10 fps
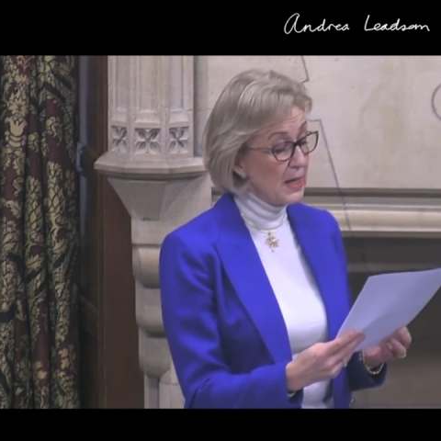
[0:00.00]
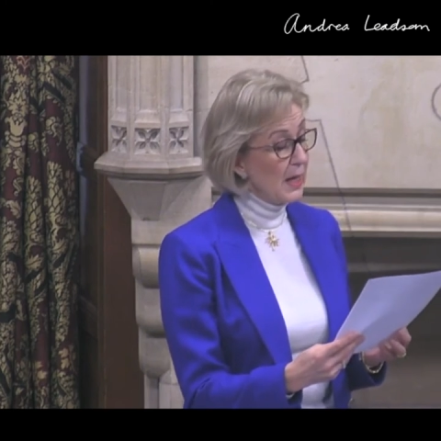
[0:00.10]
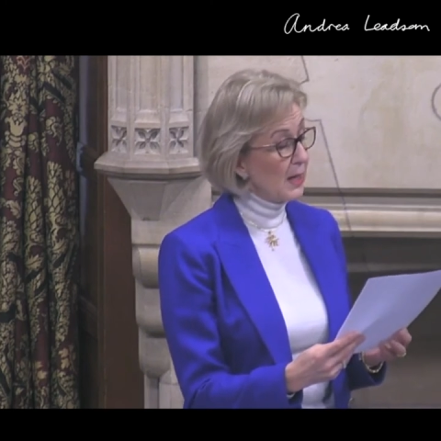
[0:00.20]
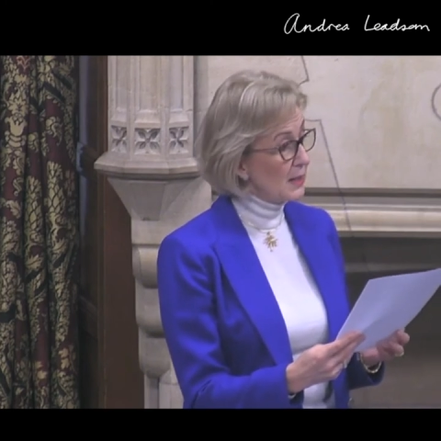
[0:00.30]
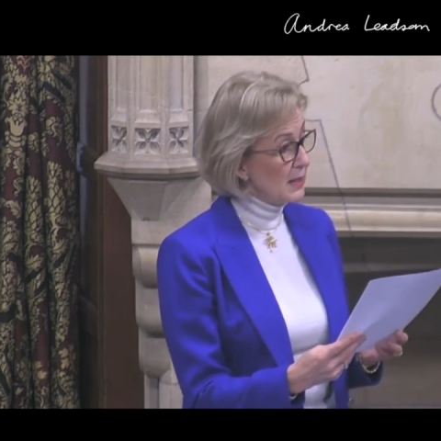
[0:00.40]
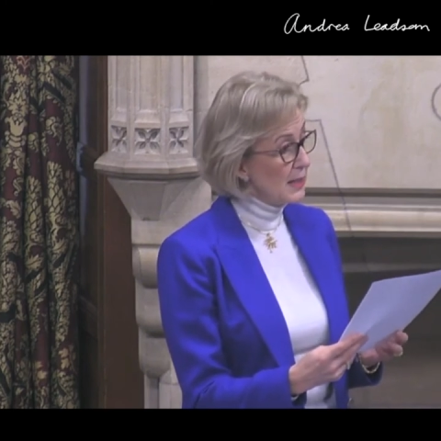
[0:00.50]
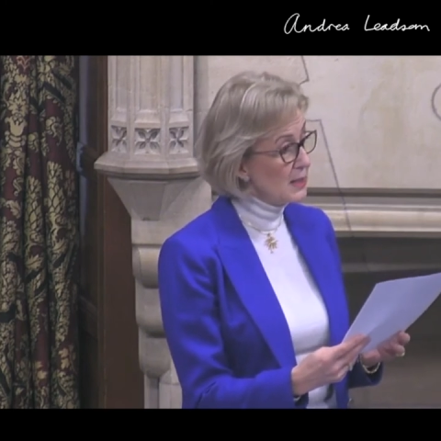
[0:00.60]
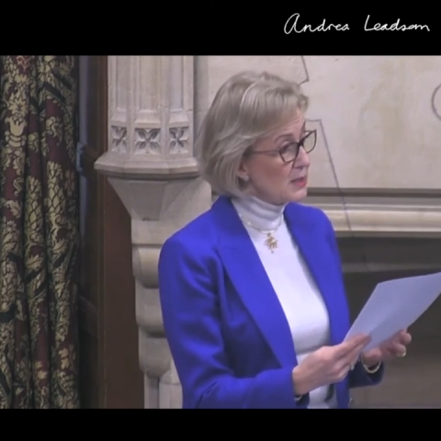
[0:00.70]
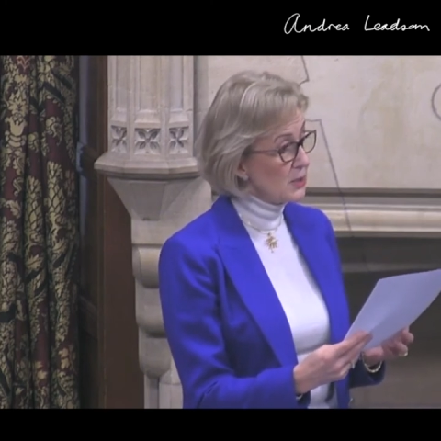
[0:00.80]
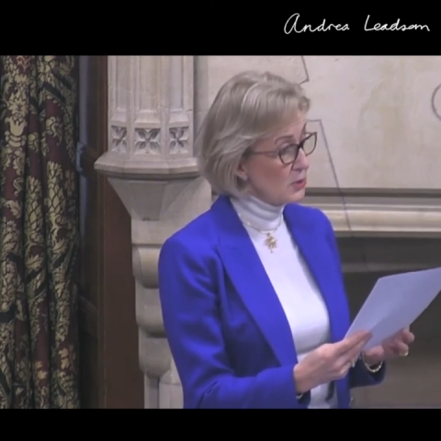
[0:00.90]
at
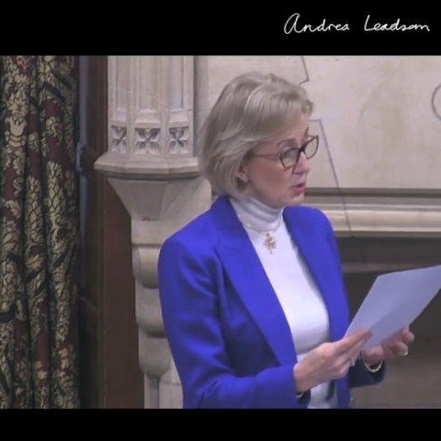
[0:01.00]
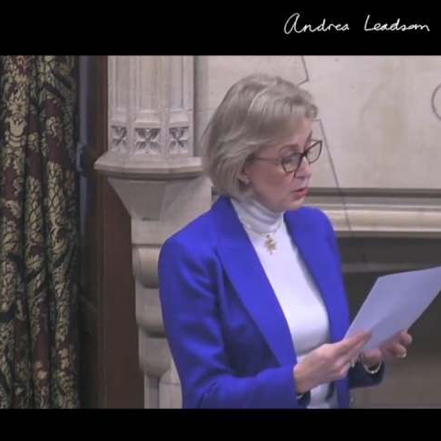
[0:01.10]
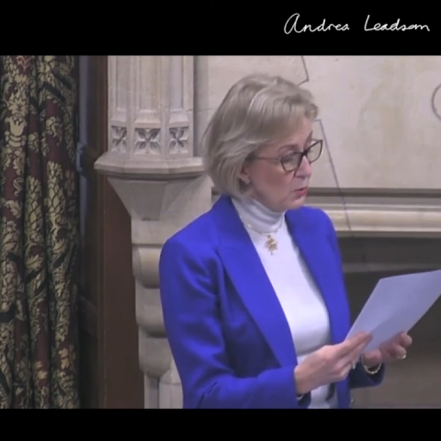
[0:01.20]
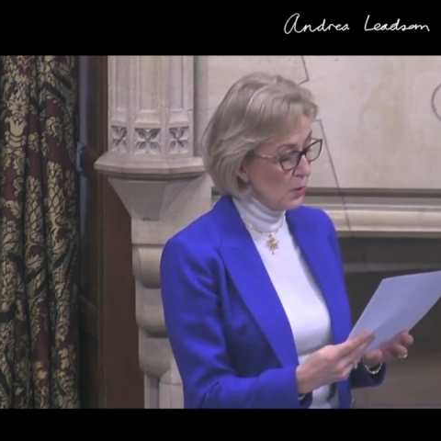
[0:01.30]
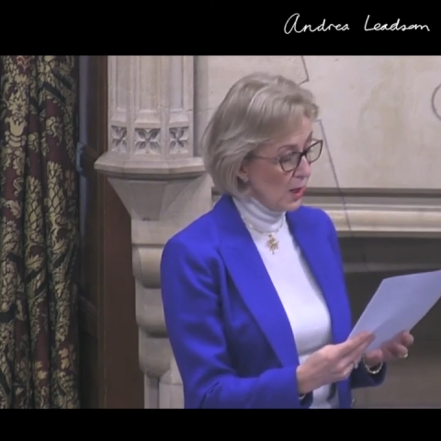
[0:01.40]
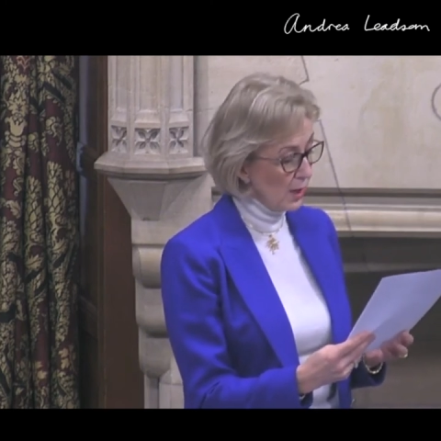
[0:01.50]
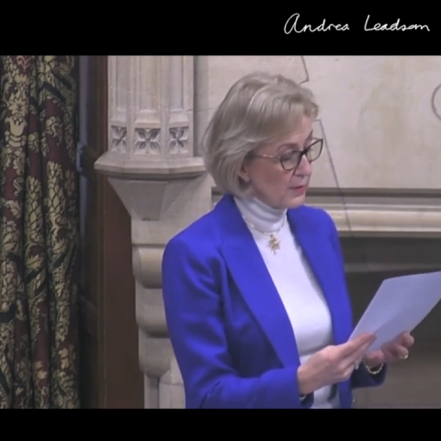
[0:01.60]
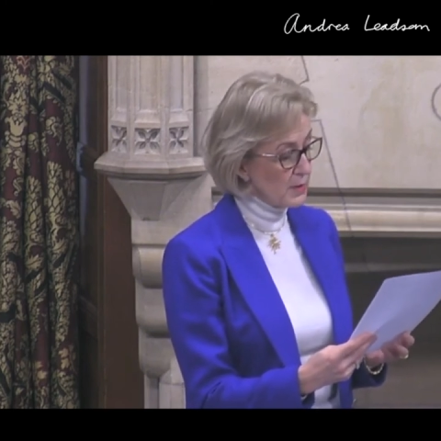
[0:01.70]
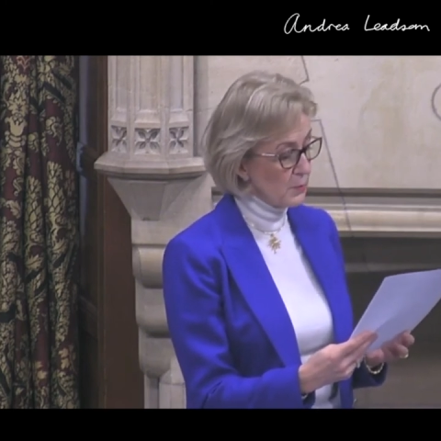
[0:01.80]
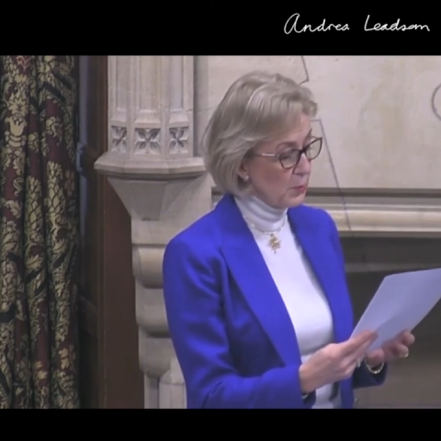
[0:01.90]
least 2 other
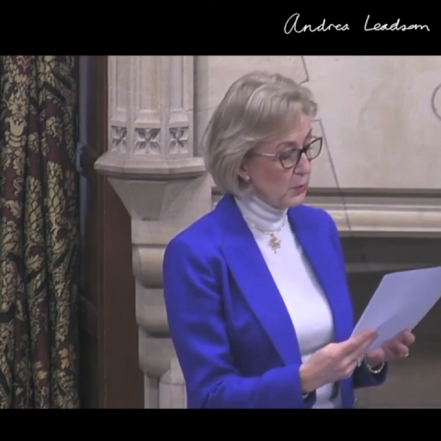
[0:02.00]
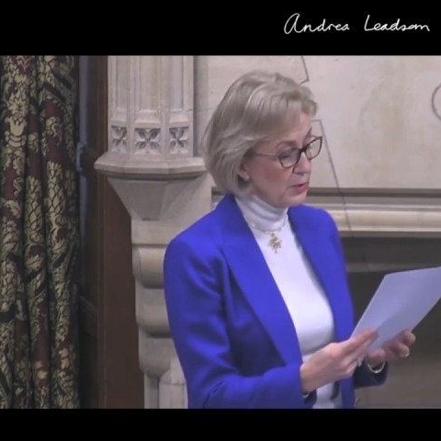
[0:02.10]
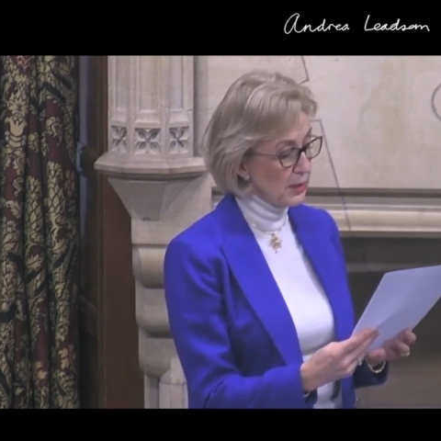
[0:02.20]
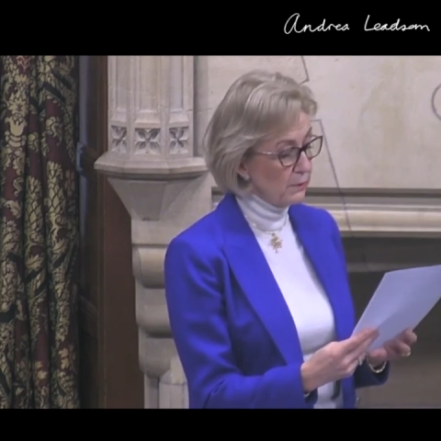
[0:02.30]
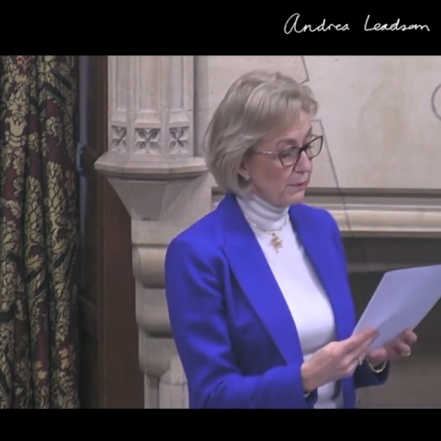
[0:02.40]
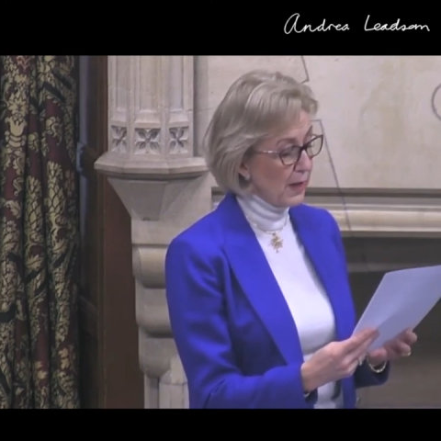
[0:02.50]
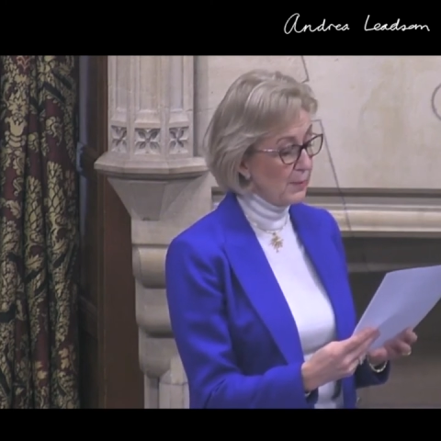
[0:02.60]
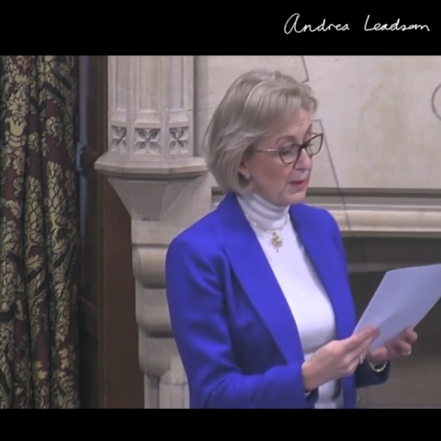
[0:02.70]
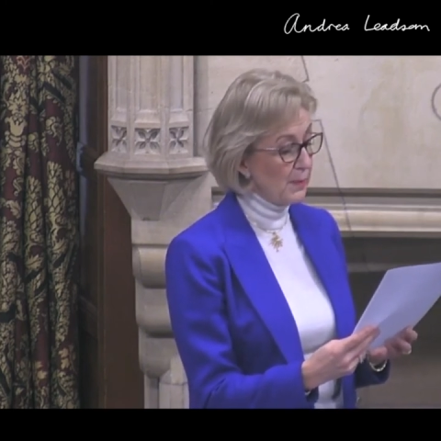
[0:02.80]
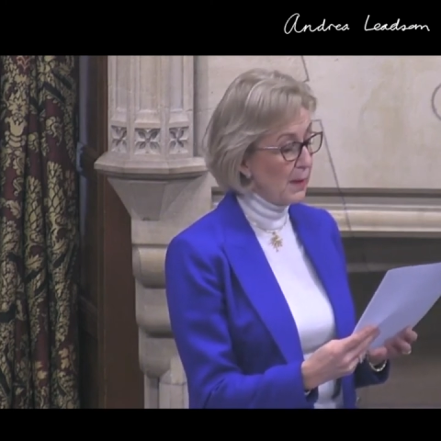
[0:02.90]
supporting
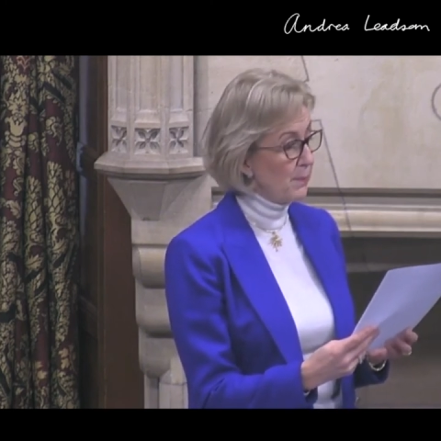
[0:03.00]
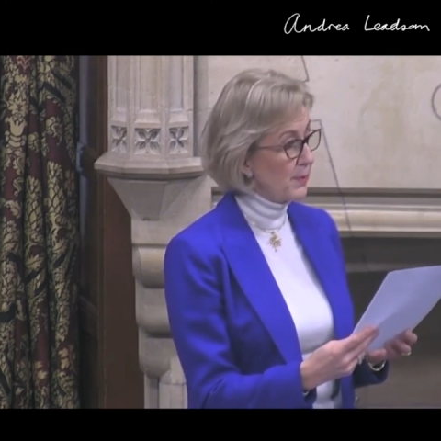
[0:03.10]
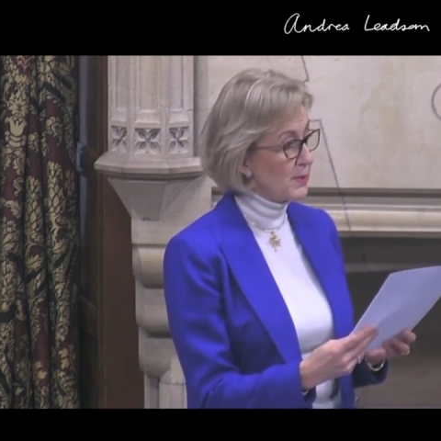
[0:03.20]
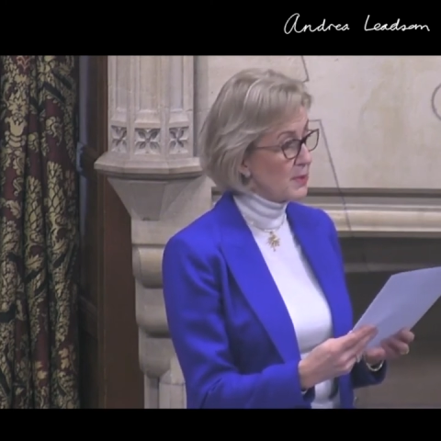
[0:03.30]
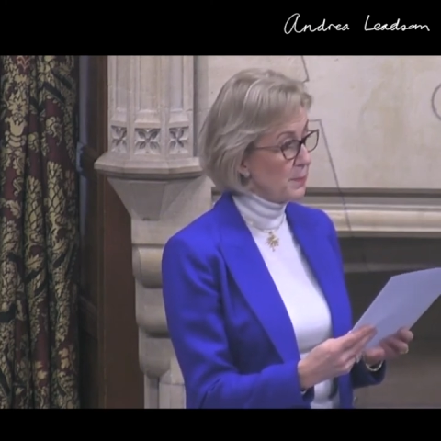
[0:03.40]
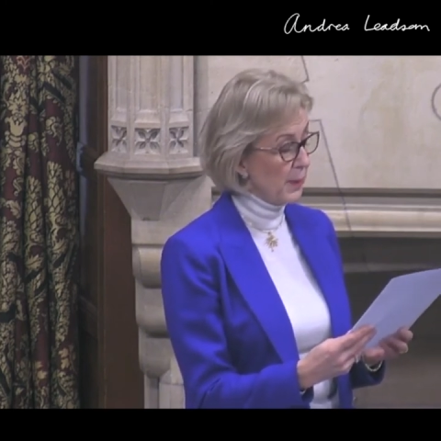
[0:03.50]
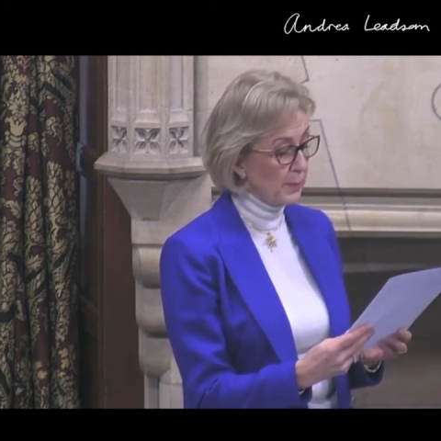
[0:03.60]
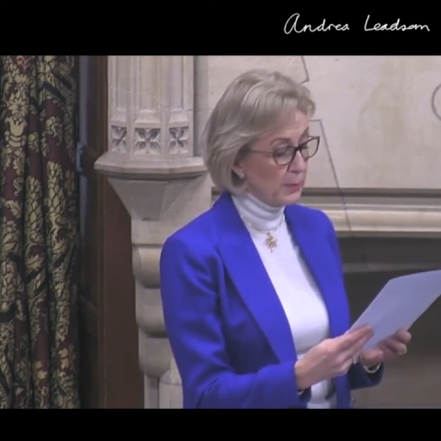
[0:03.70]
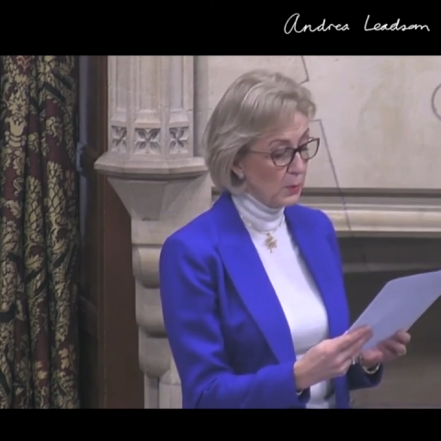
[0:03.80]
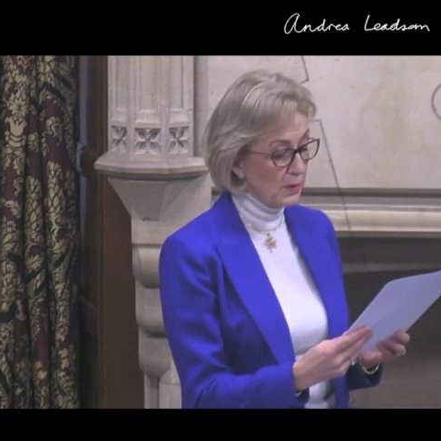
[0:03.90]
family members to
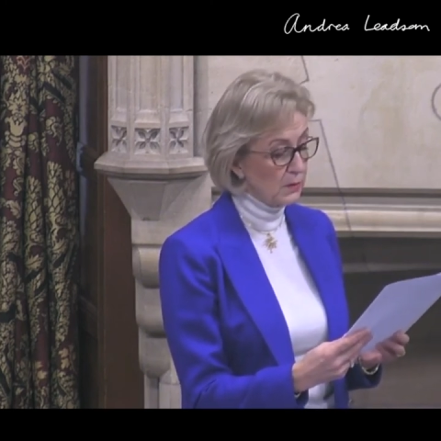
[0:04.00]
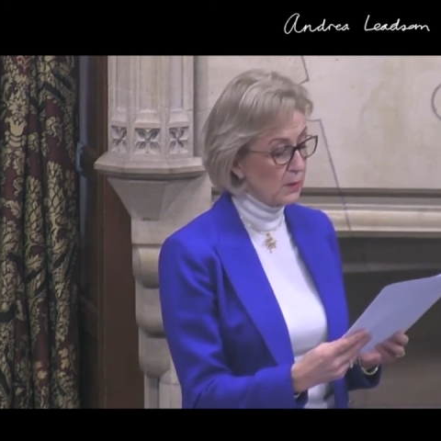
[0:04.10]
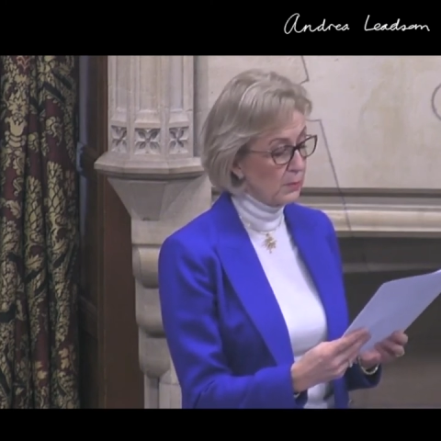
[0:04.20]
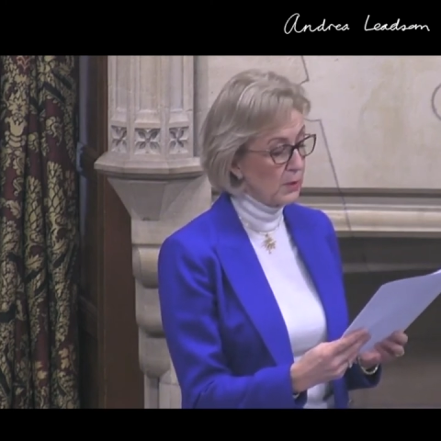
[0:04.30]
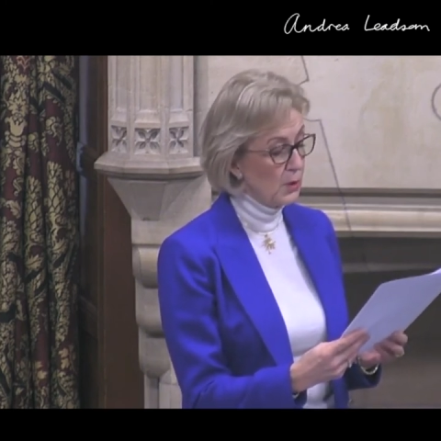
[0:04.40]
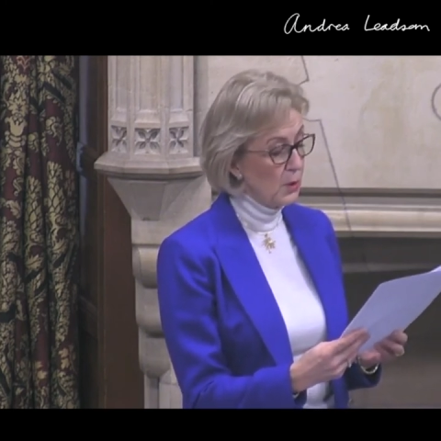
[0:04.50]
bubble with them,